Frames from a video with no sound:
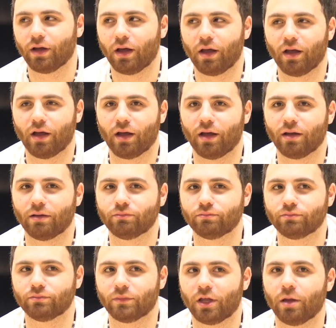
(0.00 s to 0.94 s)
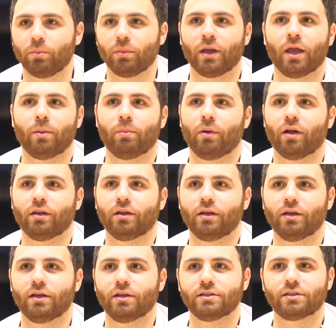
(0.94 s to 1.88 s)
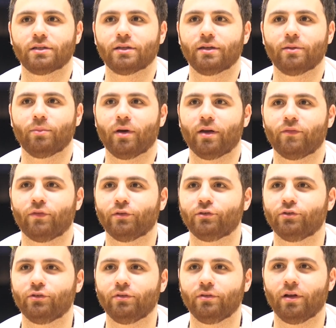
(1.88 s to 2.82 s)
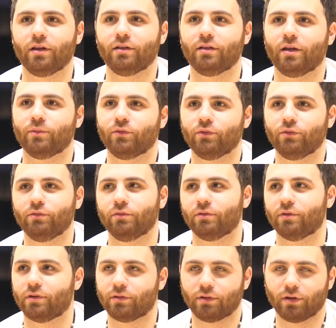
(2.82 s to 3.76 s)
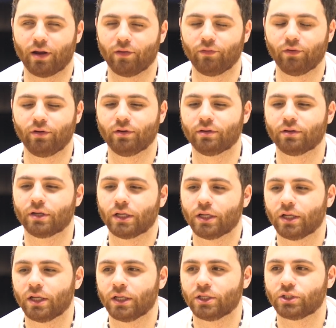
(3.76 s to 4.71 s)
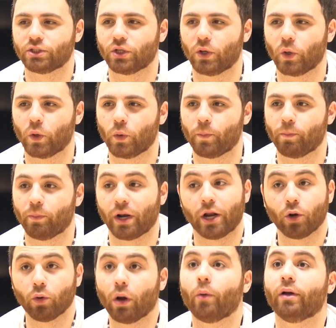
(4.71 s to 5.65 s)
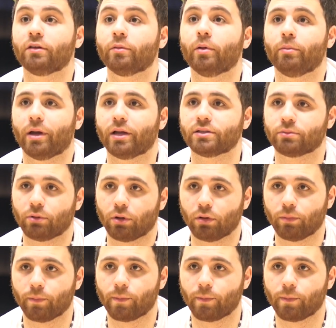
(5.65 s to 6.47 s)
The NBA probably isn't in my future anytime soon or ever. So, but I knew I wanted to play basketball.